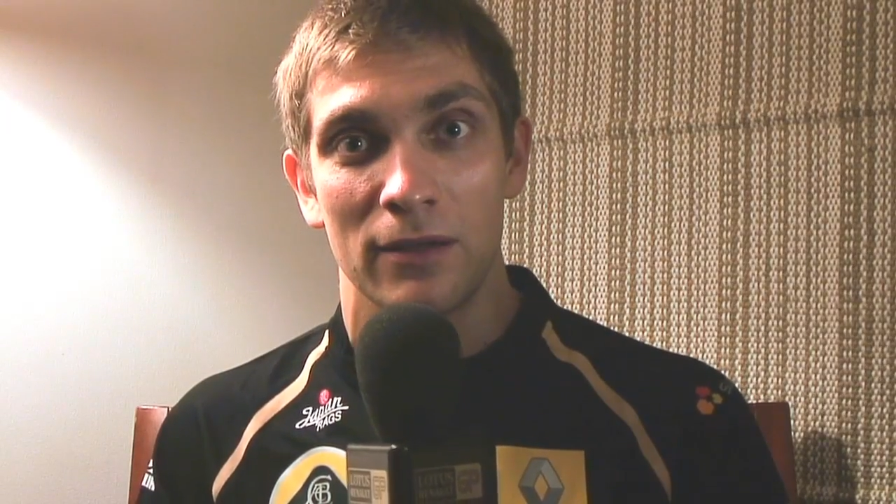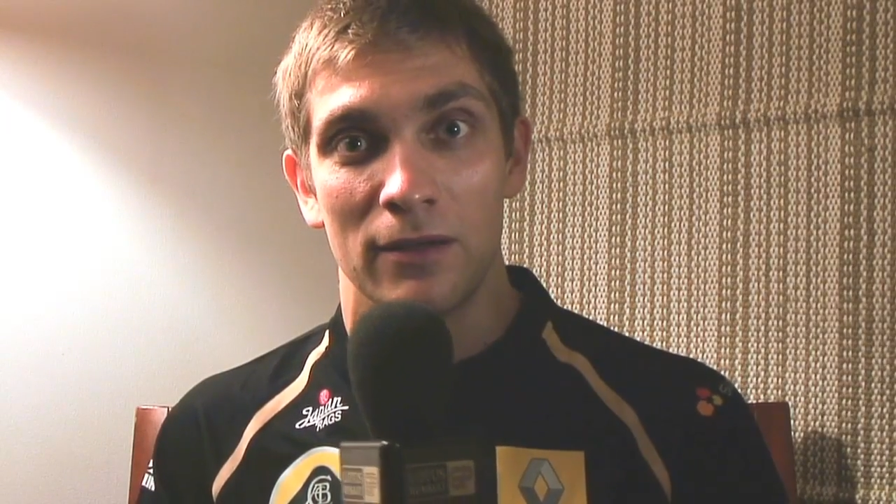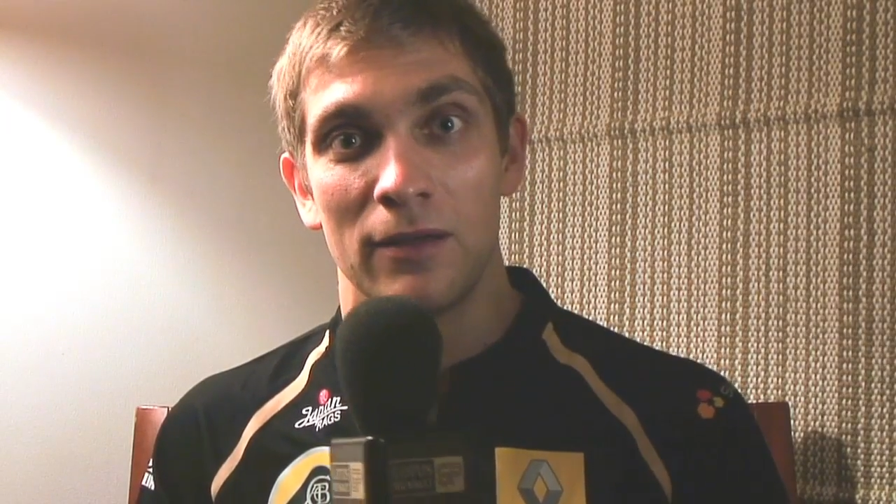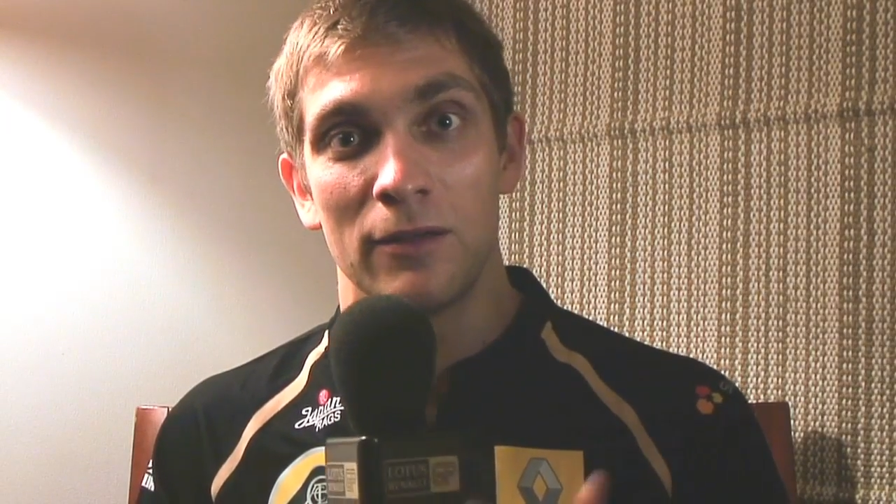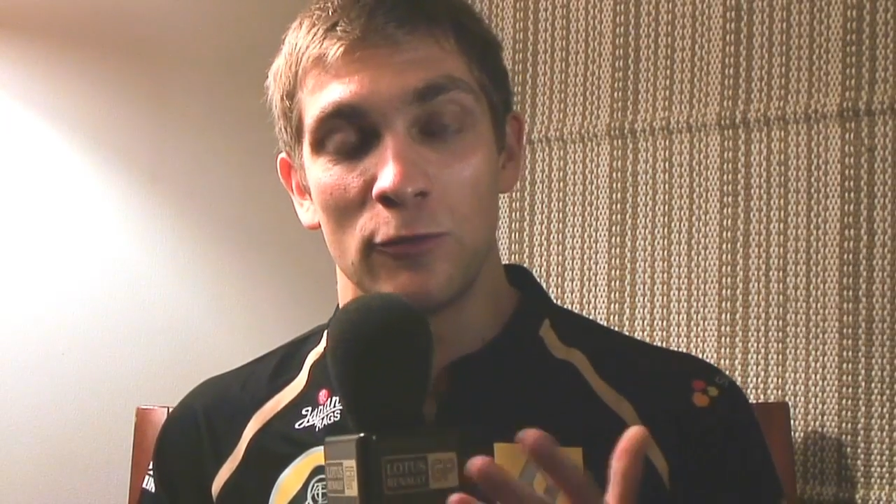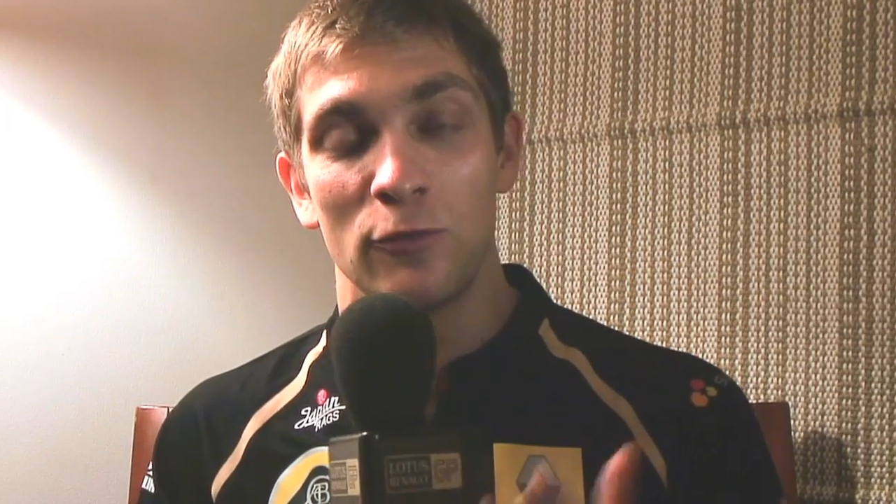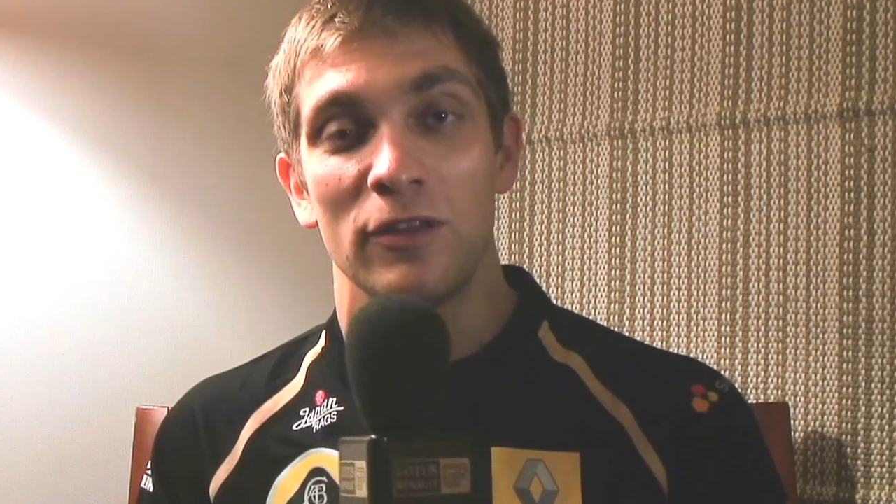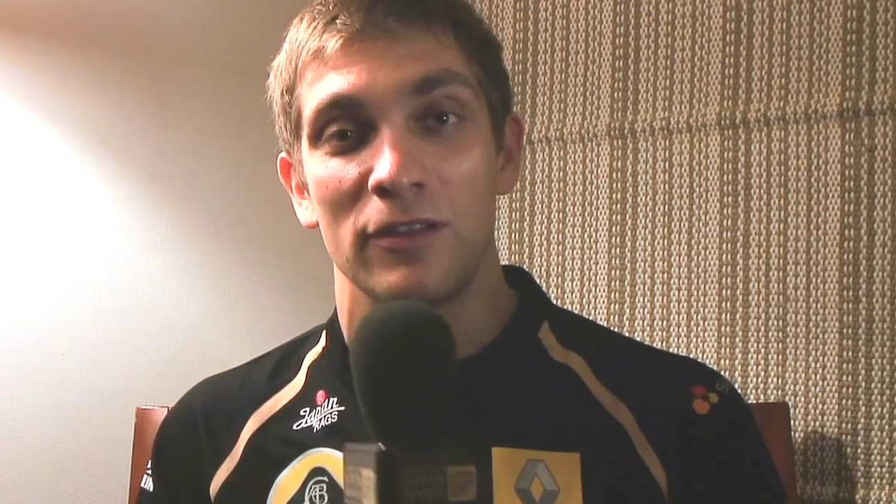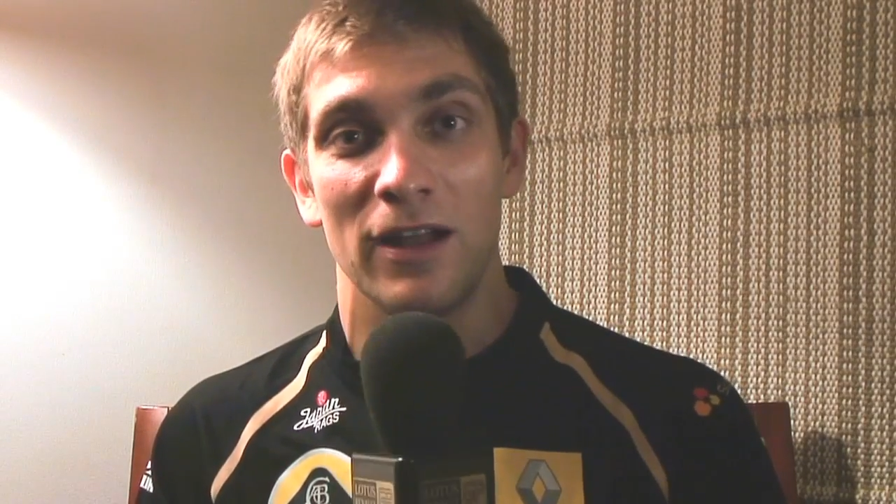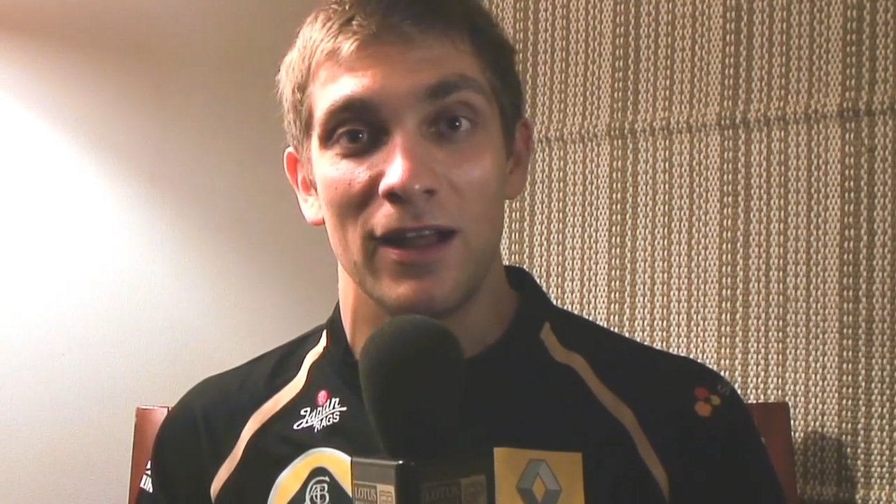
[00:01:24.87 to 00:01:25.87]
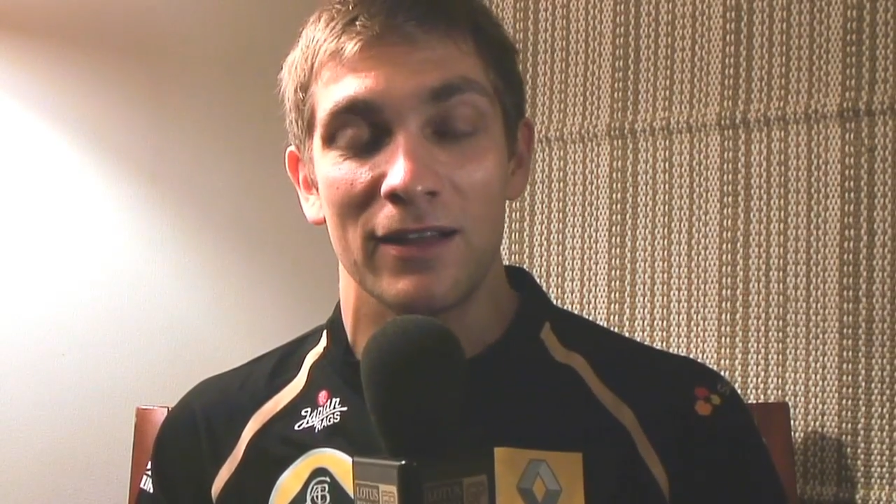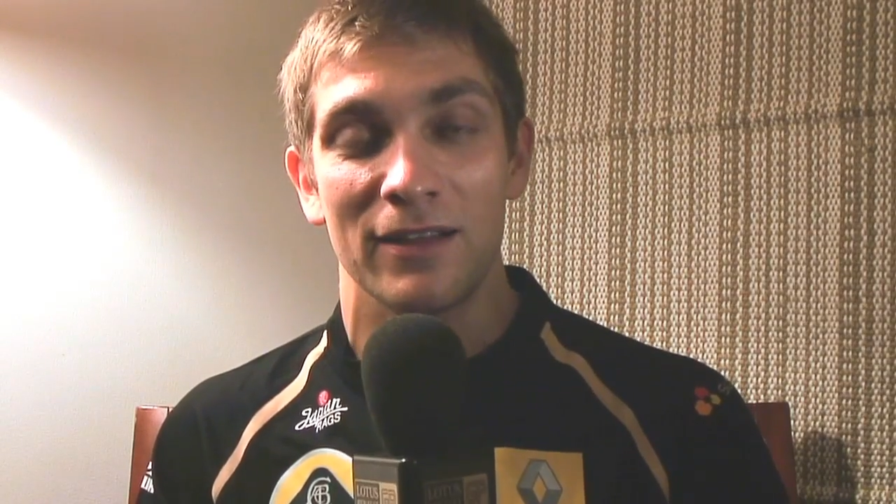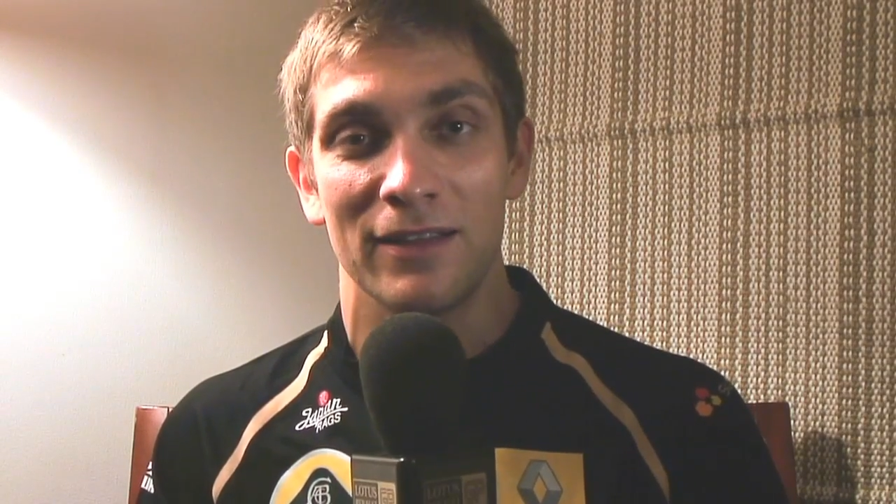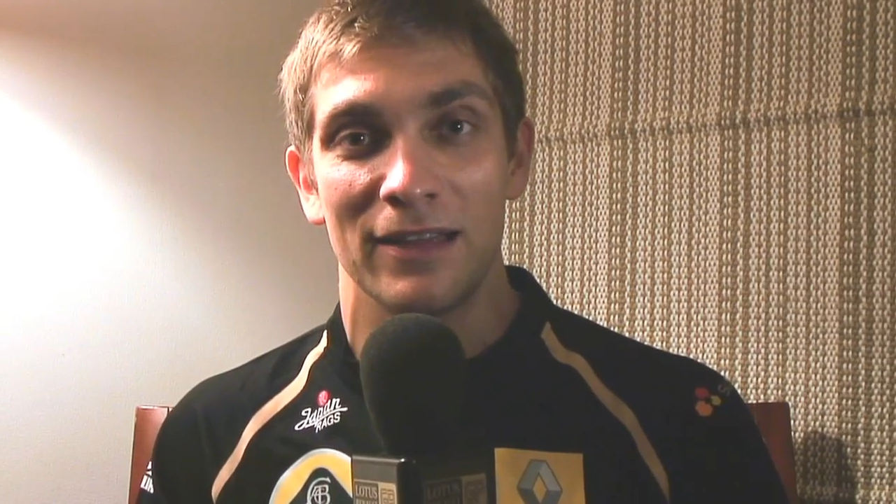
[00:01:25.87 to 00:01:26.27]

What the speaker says: to the track,